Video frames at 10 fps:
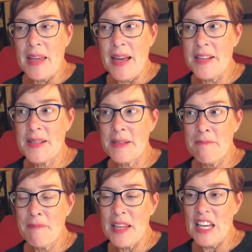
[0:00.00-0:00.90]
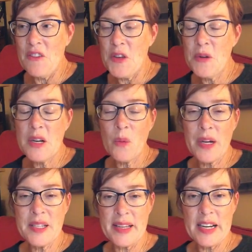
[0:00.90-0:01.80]
it's if you didn't
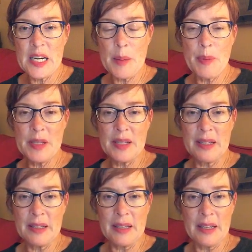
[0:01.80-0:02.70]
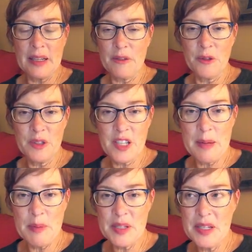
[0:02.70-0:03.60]
want to set it up as a, a full
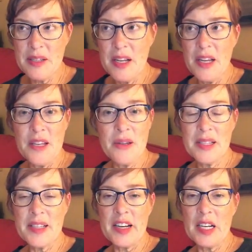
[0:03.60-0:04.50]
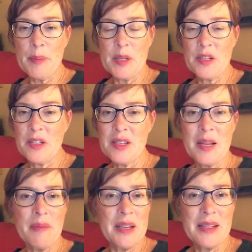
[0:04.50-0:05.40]
time business, you could set it up as just
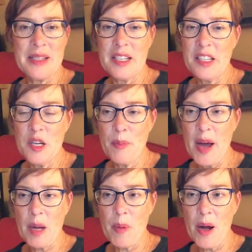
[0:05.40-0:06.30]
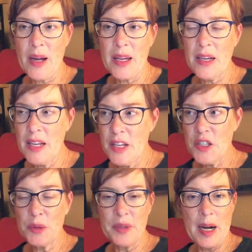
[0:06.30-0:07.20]
something to stick in your back pocket
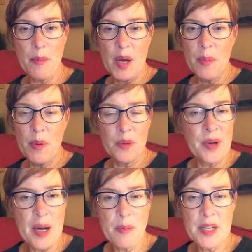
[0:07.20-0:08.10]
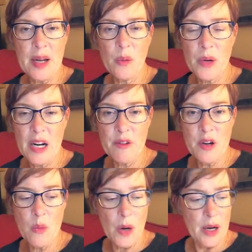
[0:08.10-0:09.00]
to ramp up or ramp down whenever
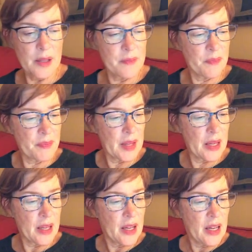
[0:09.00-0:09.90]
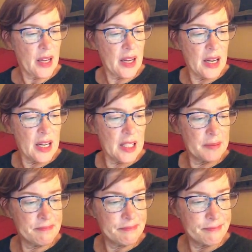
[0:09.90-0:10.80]
you want.
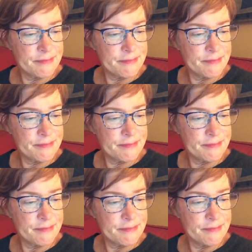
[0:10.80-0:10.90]
Um,